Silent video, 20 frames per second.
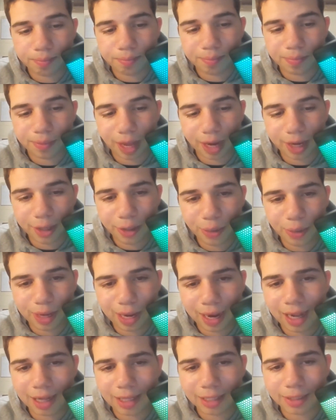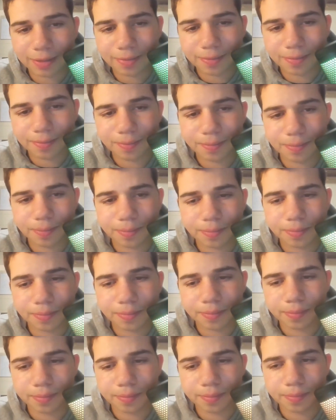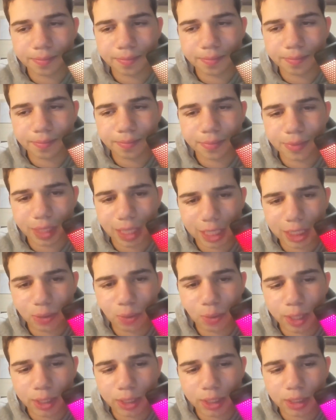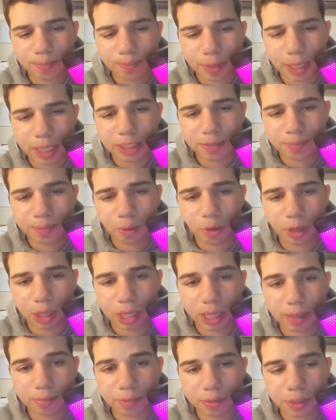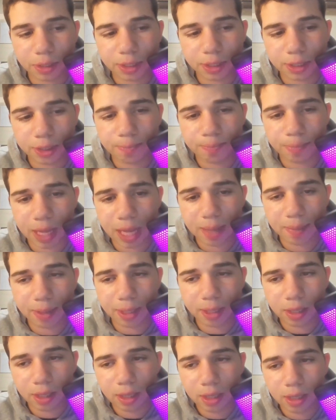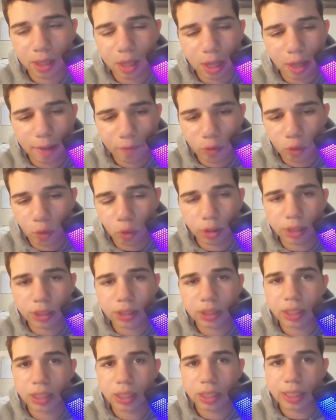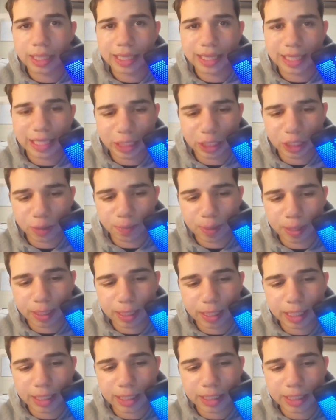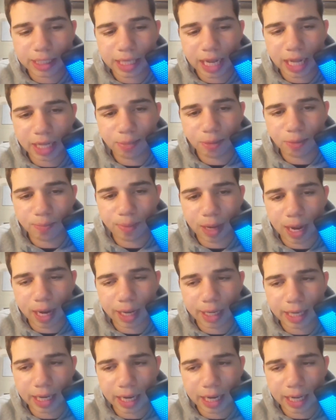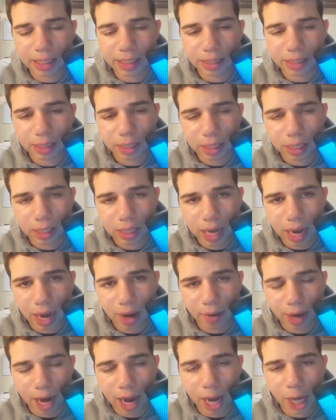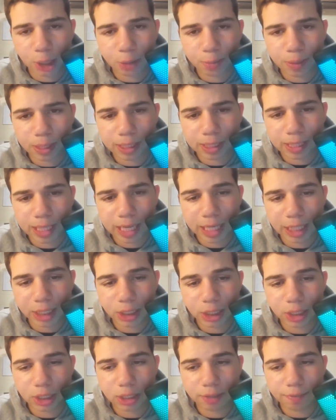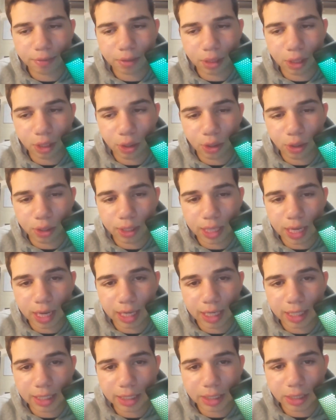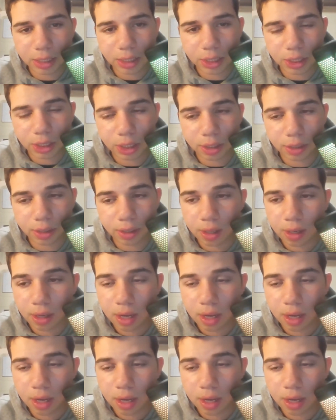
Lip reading: A lot of new guys. Let's win some baseball games this year, baby. Of course, this has been the Inside Blue Podcast. Our expectations of the New York Yankees this year.